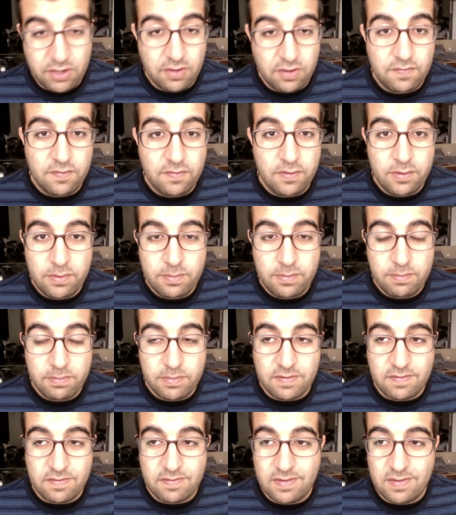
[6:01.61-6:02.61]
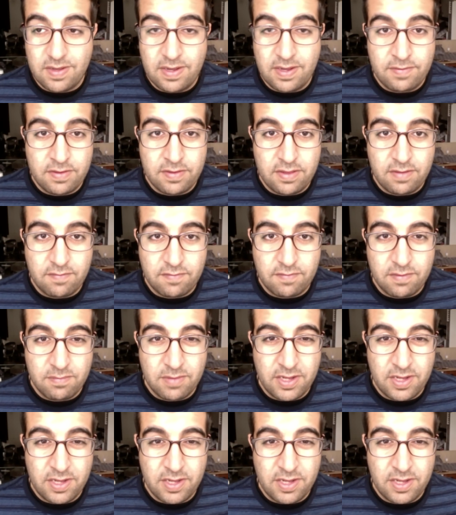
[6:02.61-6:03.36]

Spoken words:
food, it's everything from